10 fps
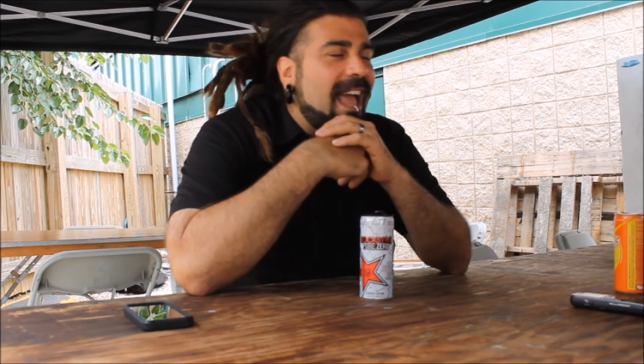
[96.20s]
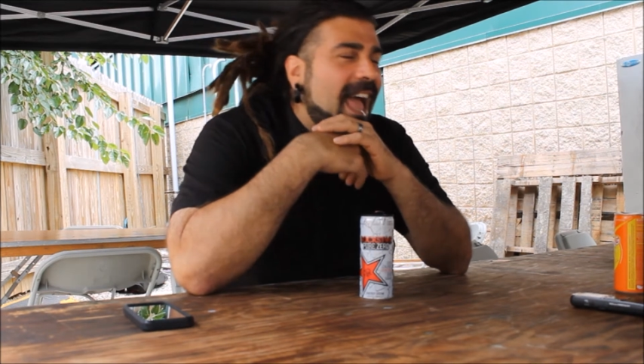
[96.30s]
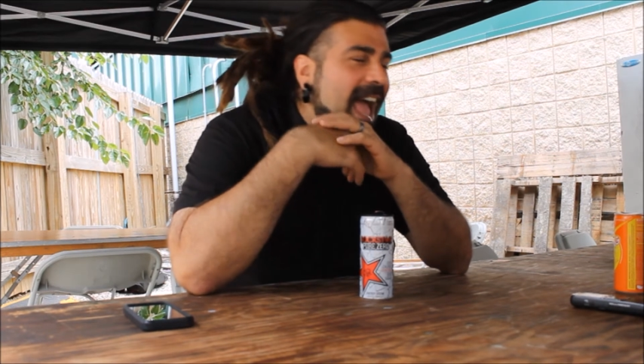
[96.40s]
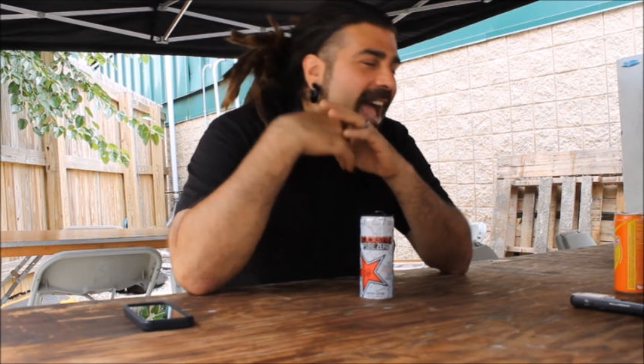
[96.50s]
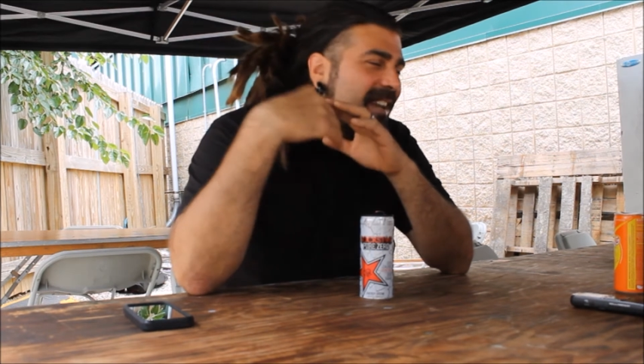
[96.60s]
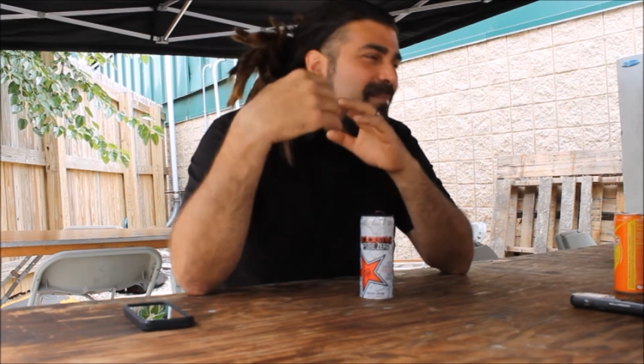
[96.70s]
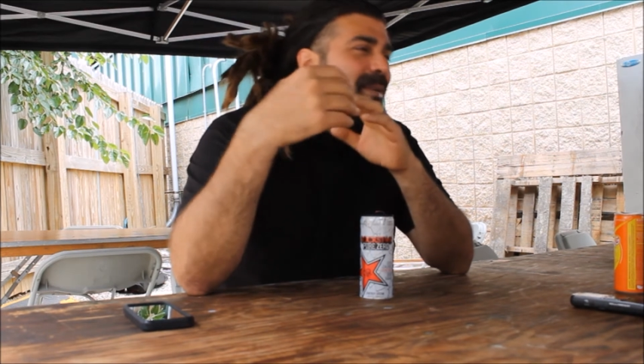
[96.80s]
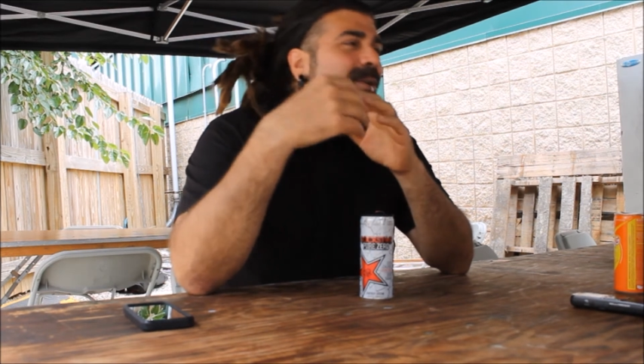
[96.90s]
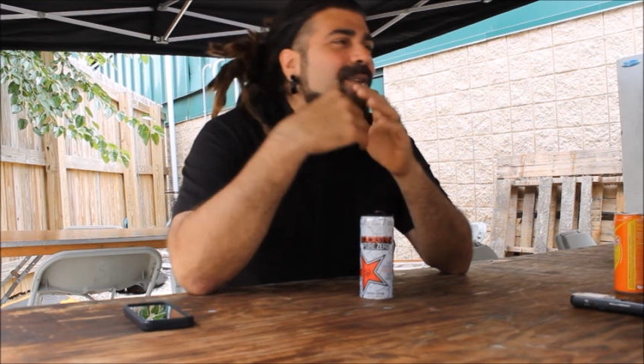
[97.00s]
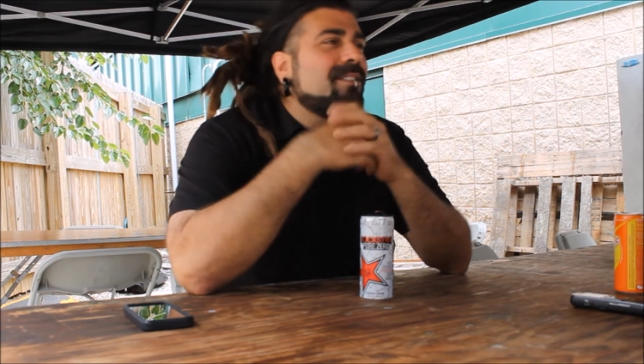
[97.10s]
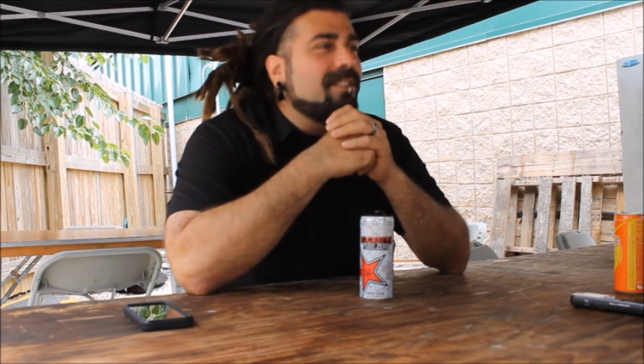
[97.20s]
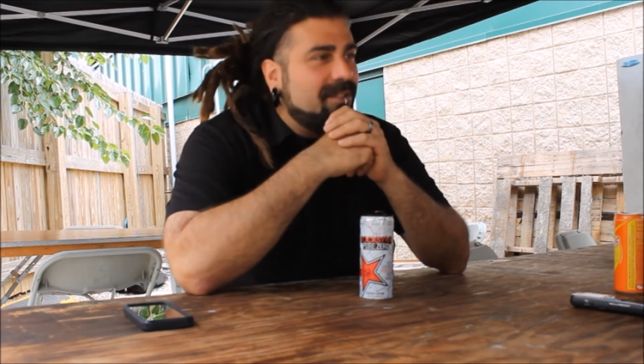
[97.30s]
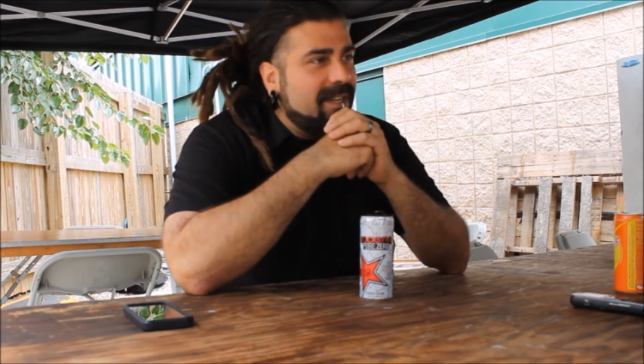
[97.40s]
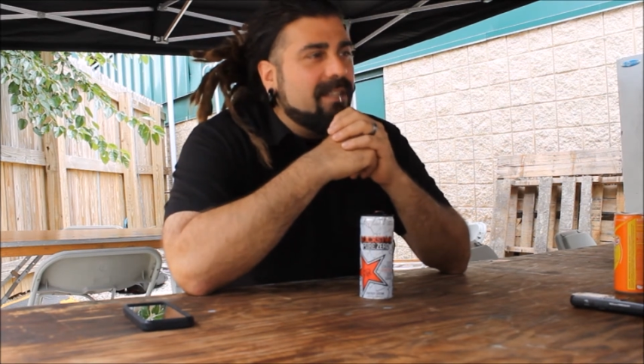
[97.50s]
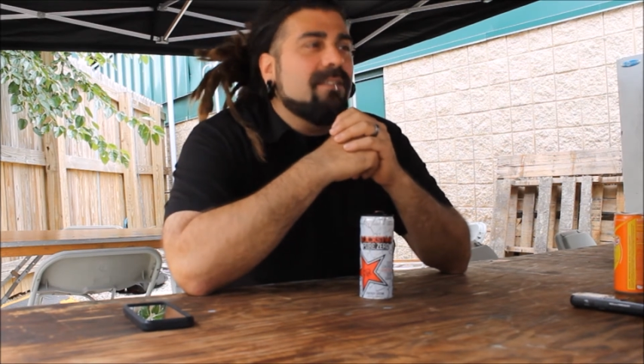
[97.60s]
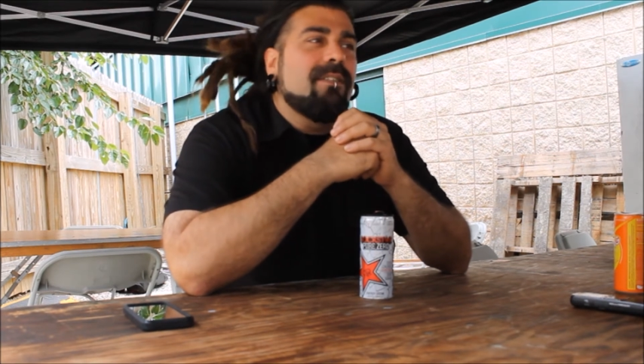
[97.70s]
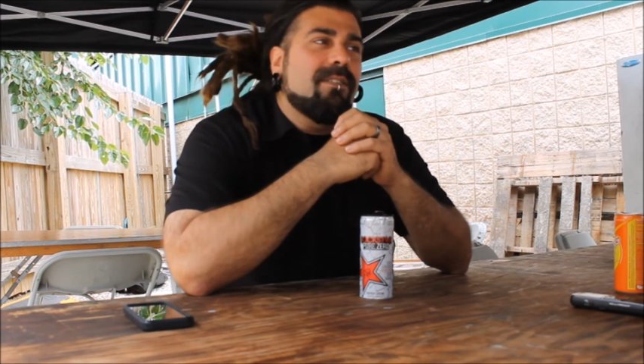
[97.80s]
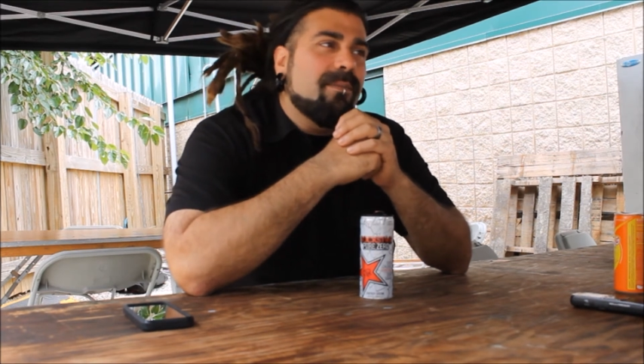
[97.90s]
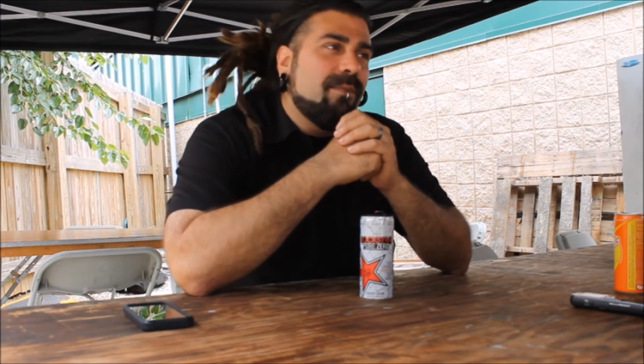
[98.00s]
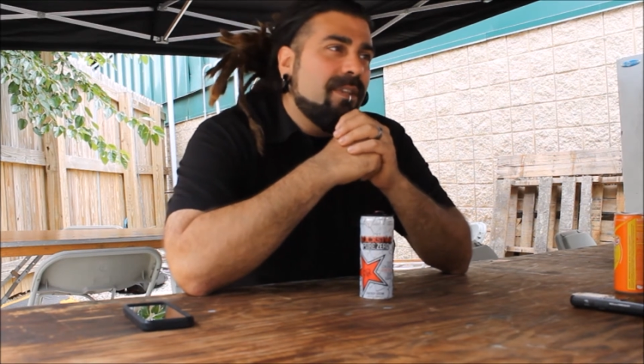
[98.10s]
added bonus is you get to see
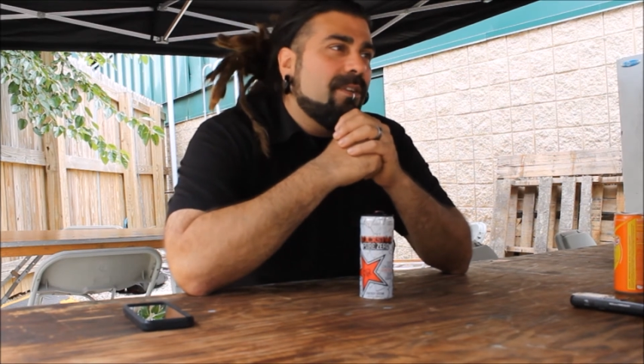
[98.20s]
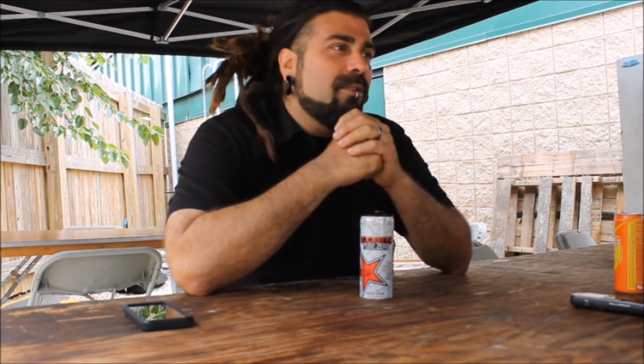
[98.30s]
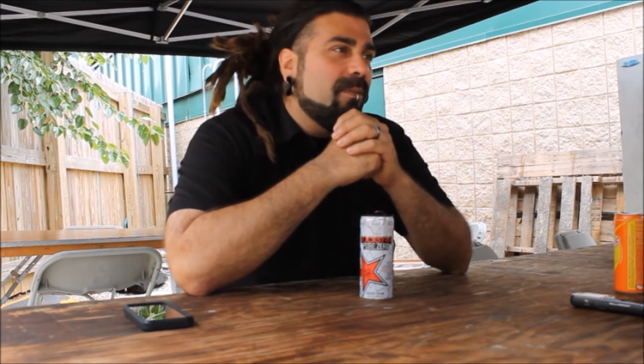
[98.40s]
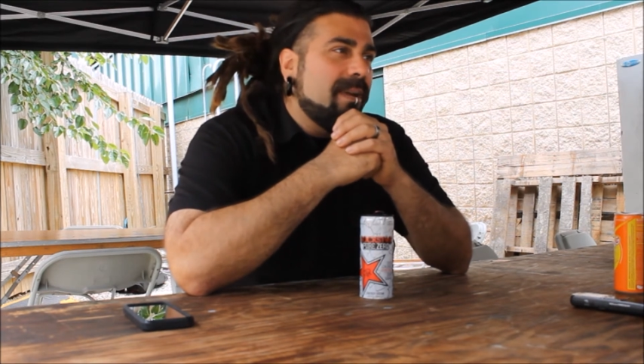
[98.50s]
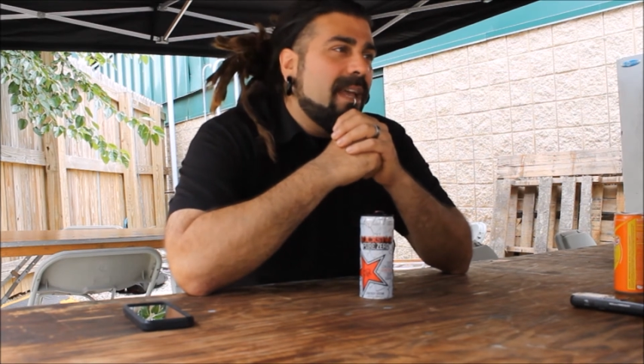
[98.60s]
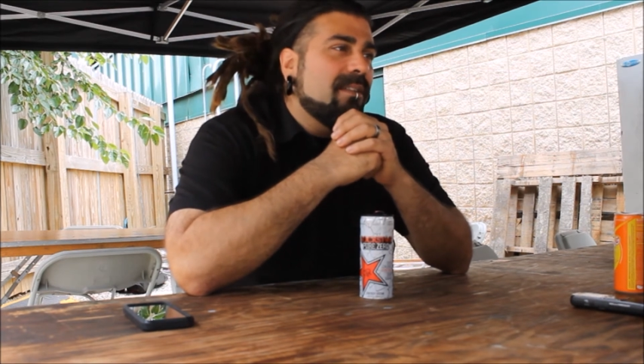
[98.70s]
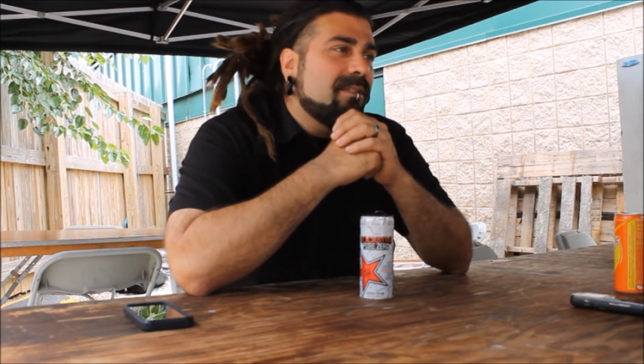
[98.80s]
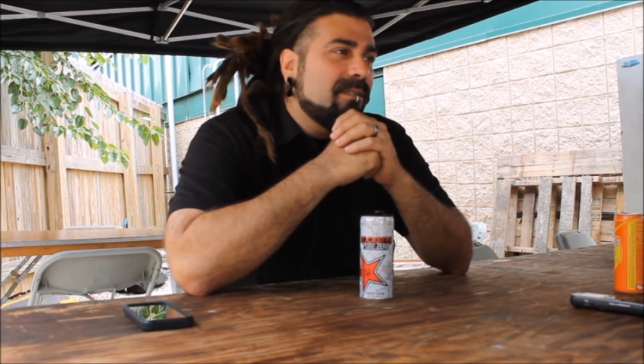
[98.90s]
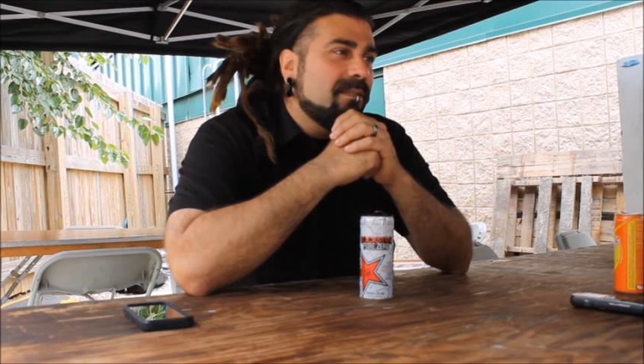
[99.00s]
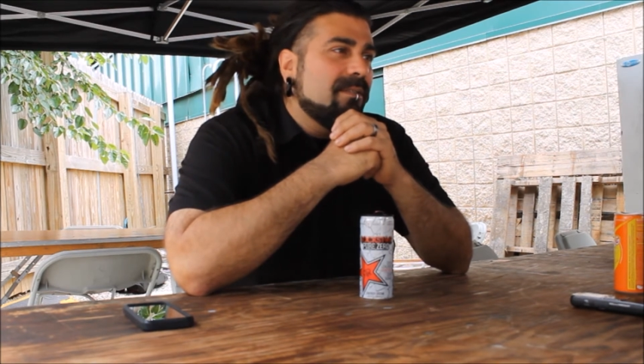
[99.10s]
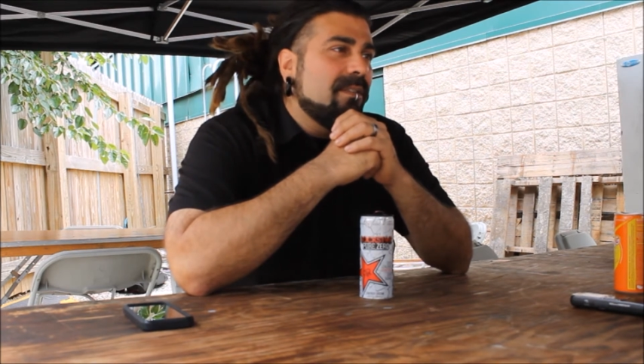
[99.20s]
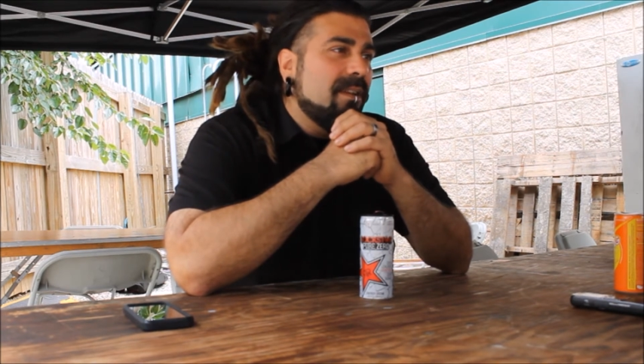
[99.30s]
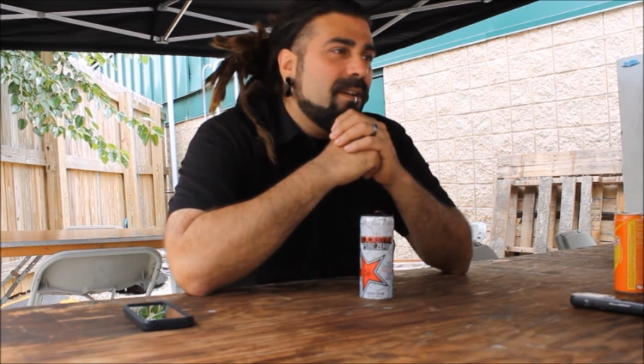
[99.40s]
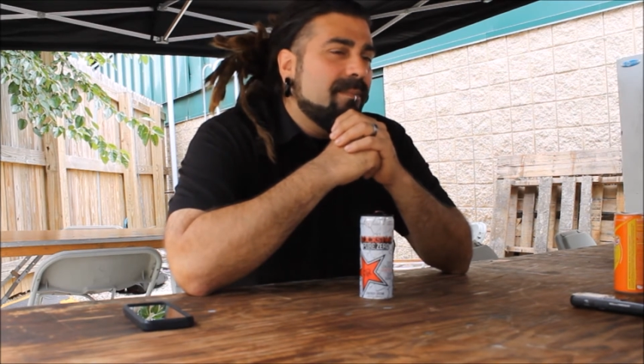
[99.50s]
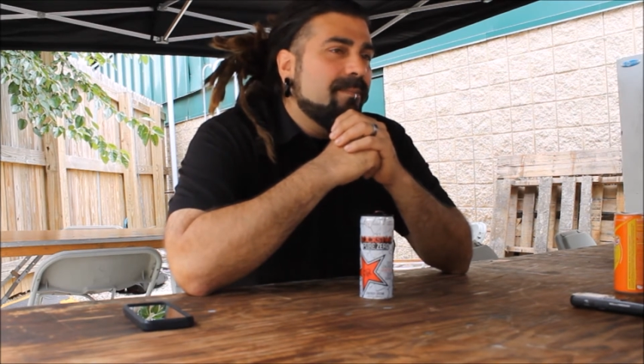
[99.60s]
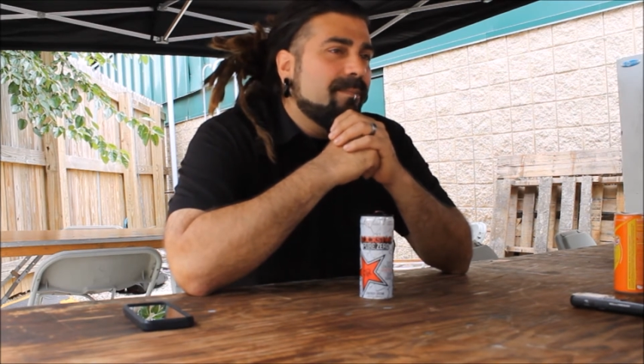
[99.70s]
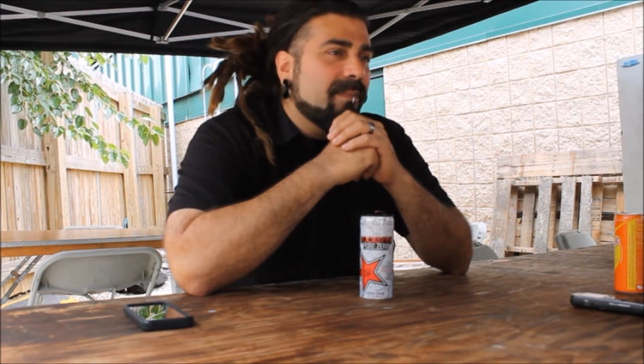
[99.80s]
some really cool bands. You know?